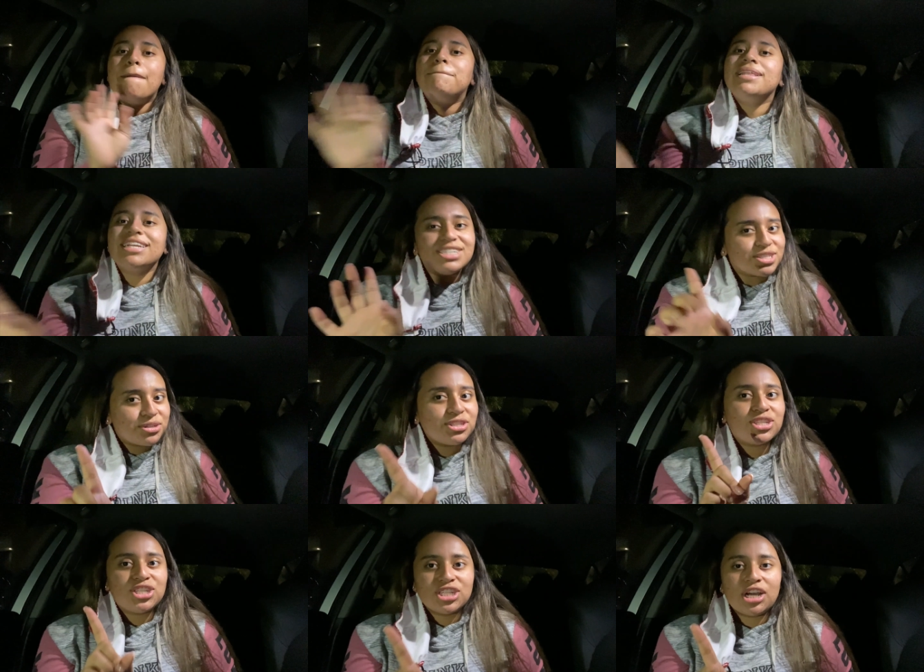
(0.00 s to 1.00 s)
but that just goes
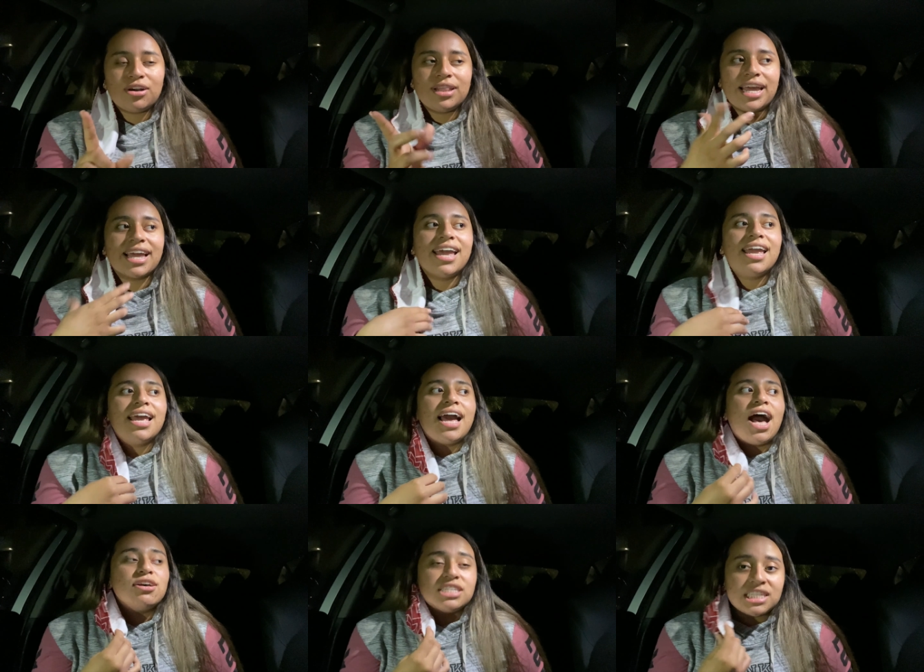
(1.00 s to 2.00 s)
to show like
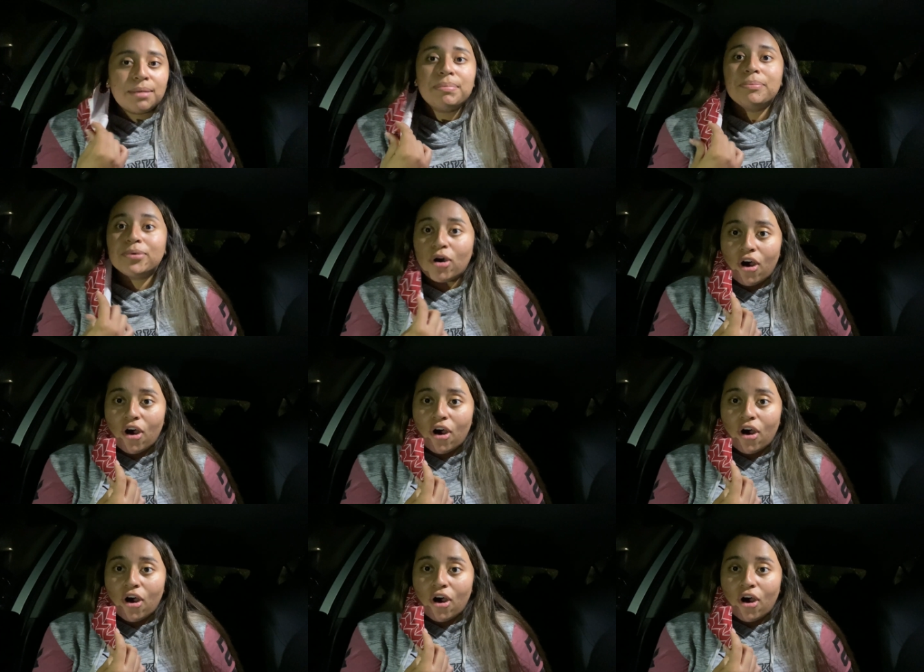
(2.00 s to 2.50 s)
how some people